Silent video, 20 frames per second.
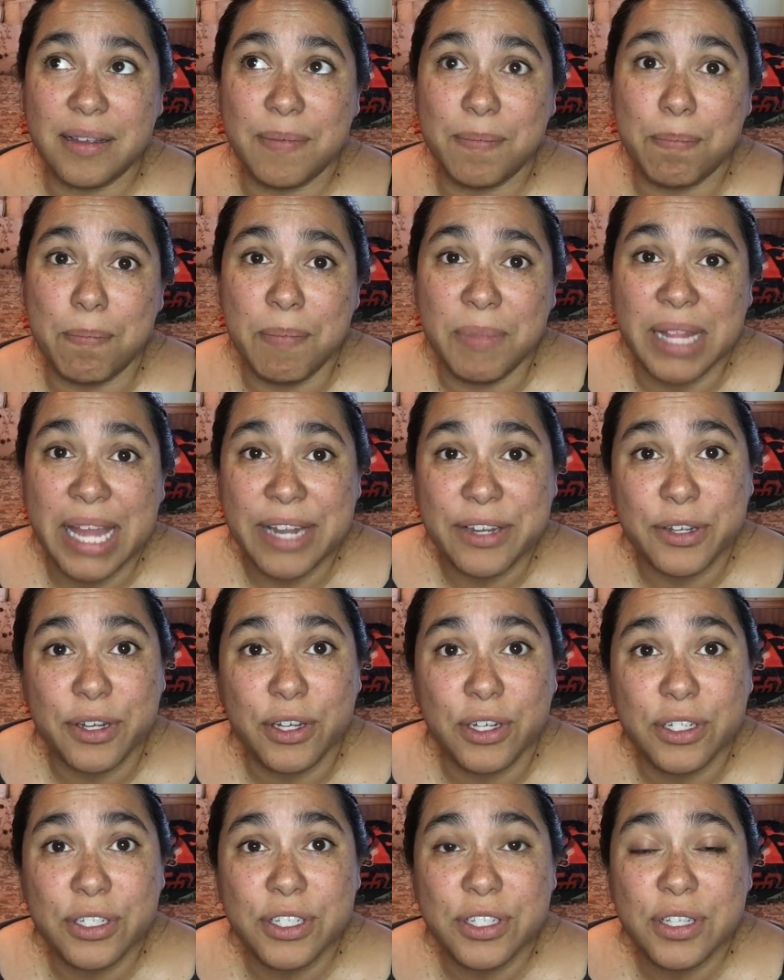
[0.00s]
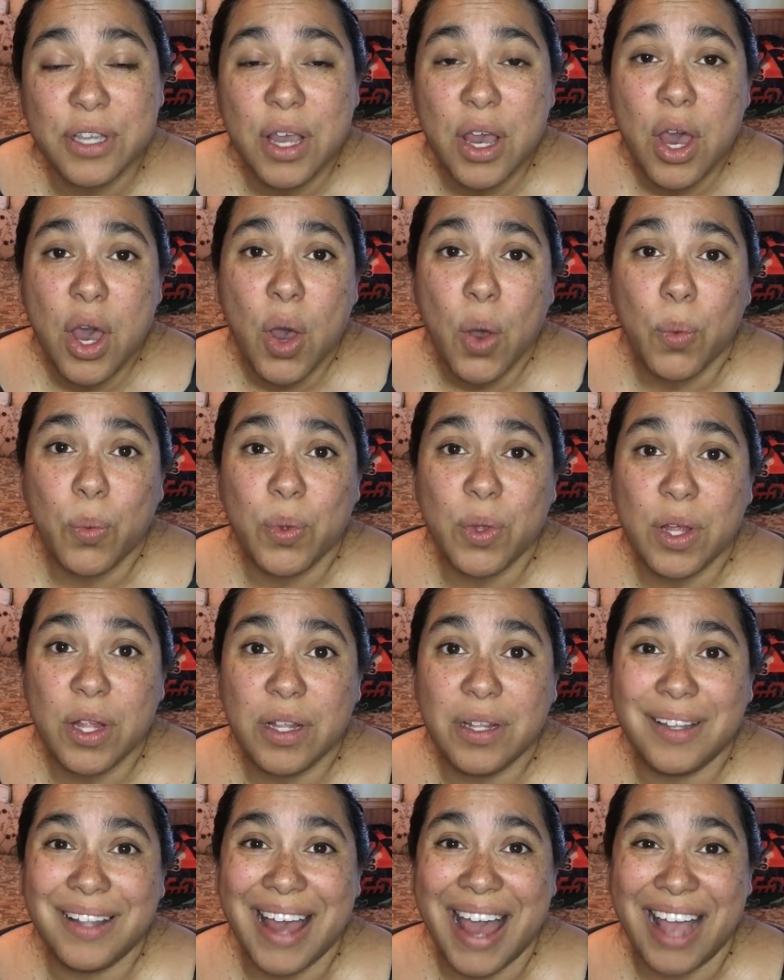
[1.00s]
lenders
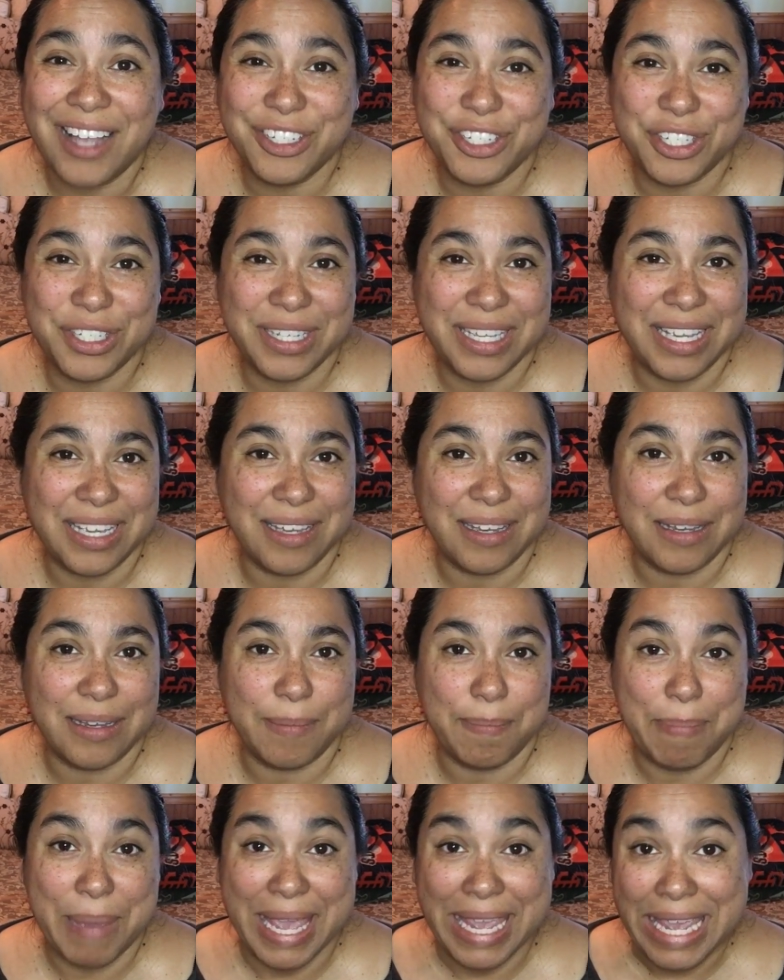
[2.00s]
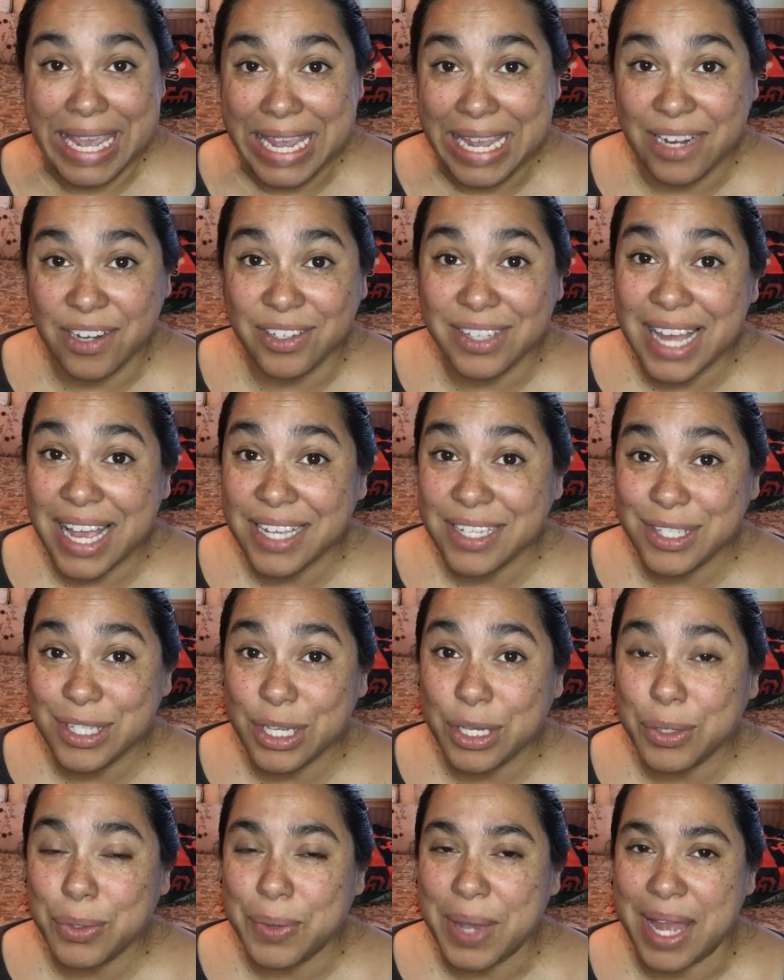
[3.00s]
will actually penalize
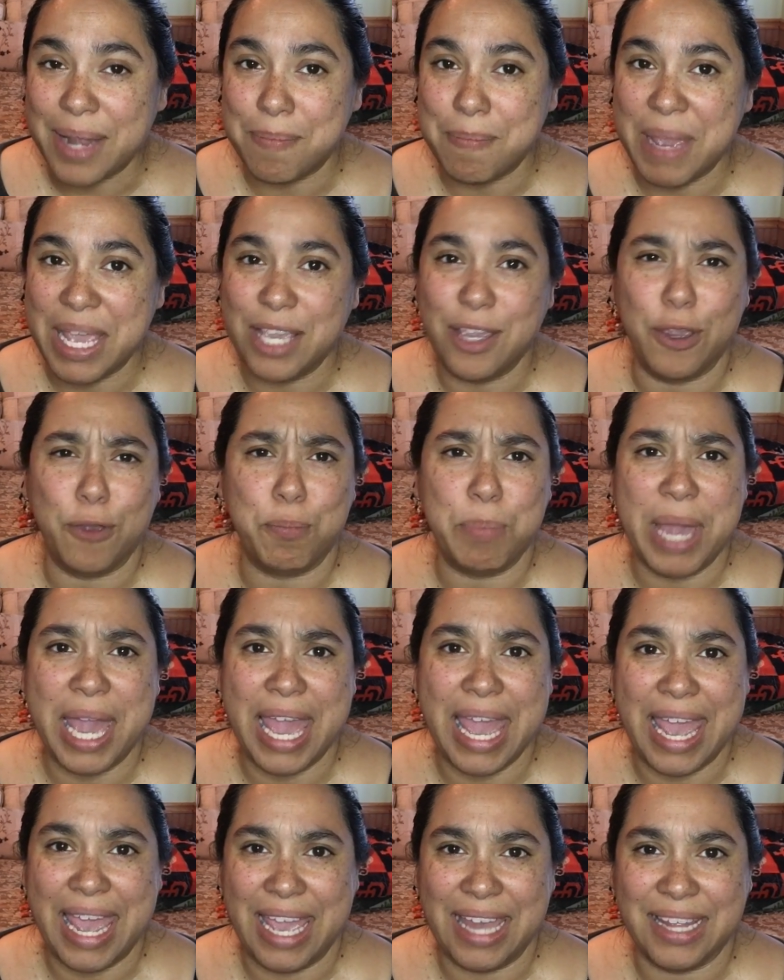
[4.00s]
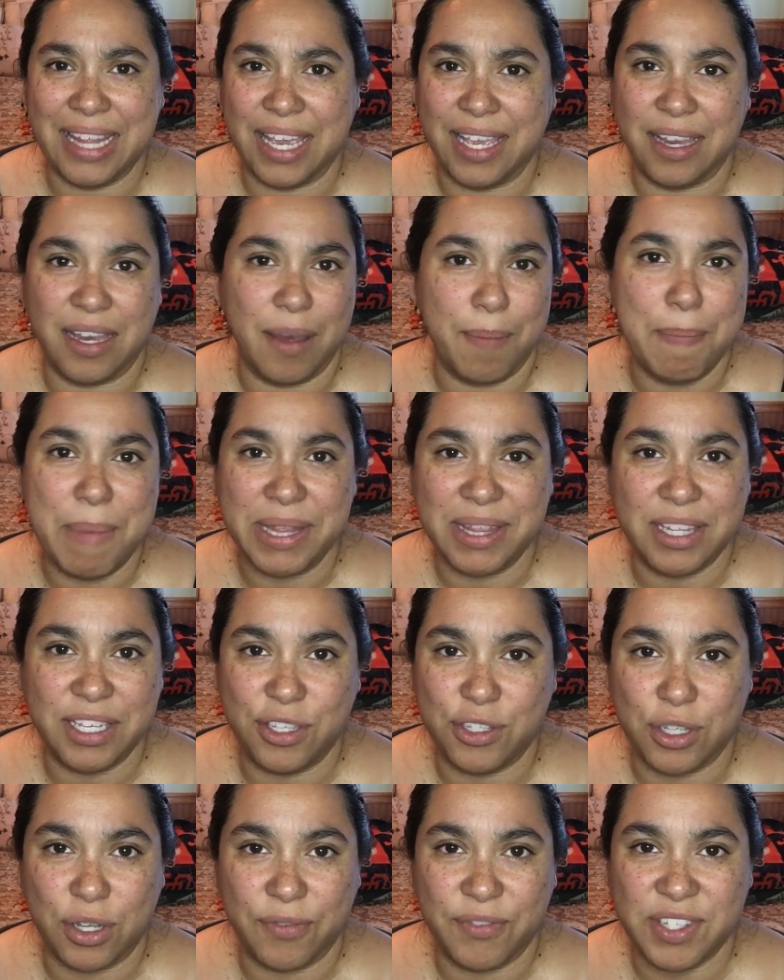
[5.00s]
you and make you pay like a monthly
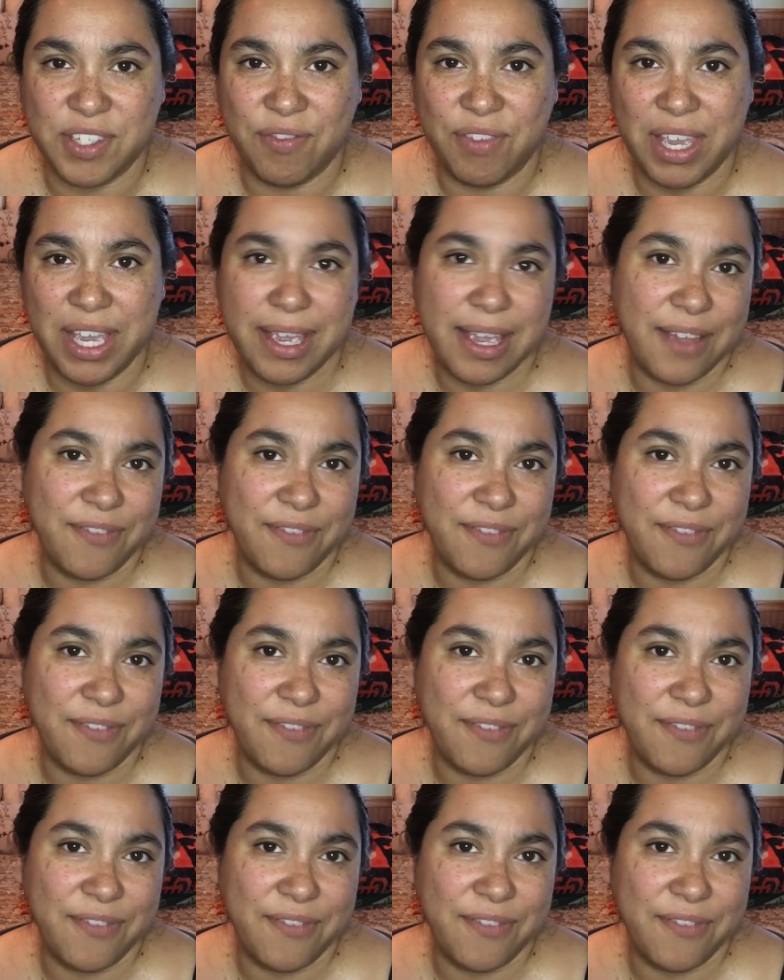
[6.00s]
service fee.